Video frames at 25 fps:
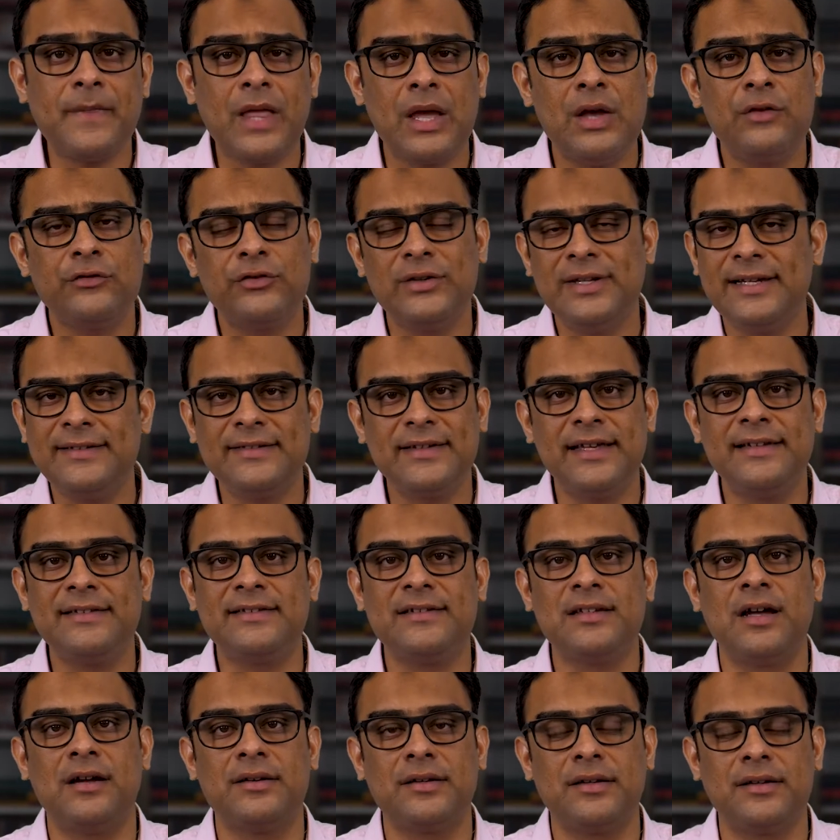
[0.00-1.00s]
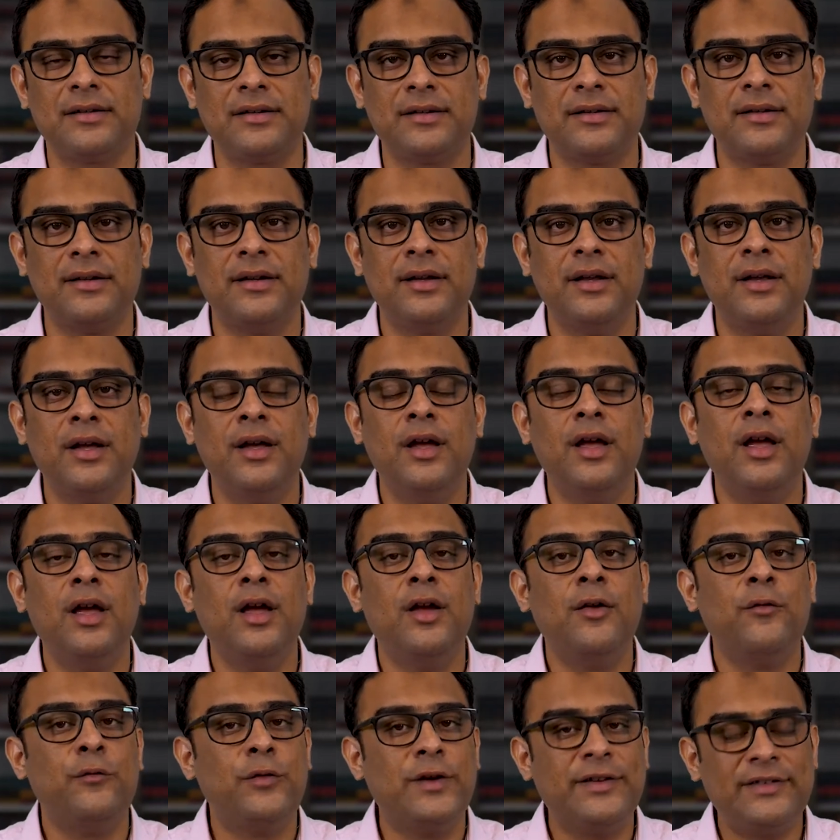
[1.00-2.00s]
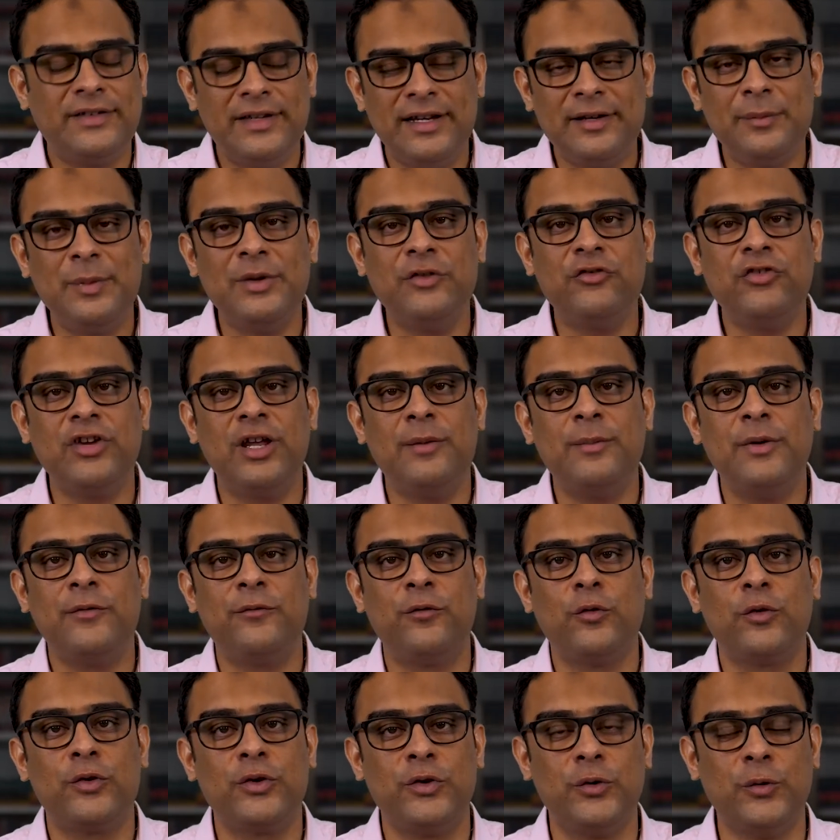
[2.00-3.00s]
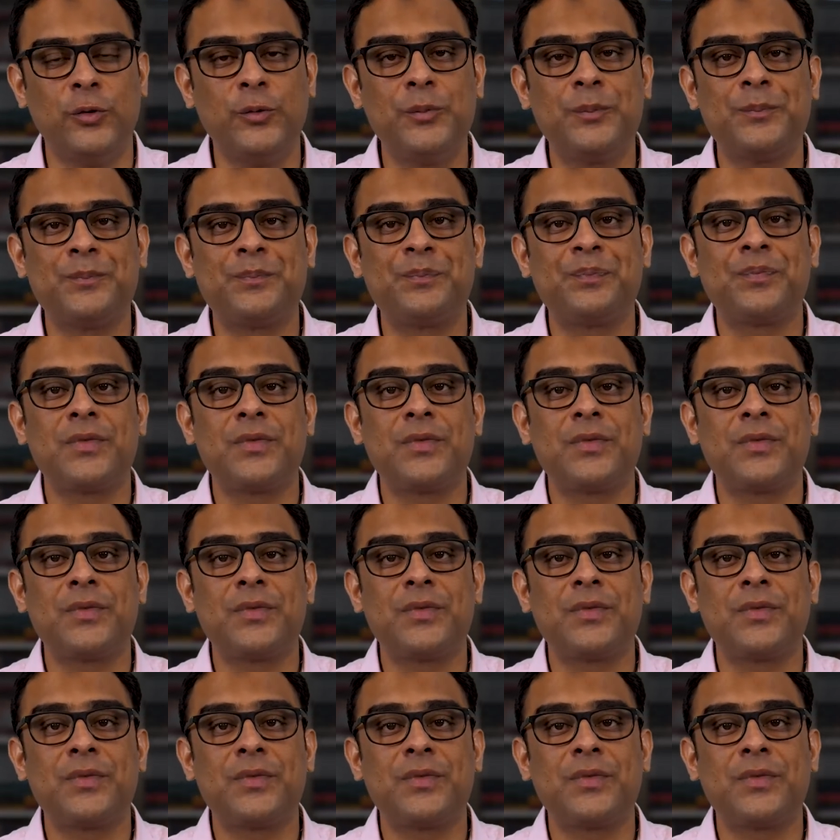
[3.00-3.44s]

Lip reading: So let's get started. First, let me share before you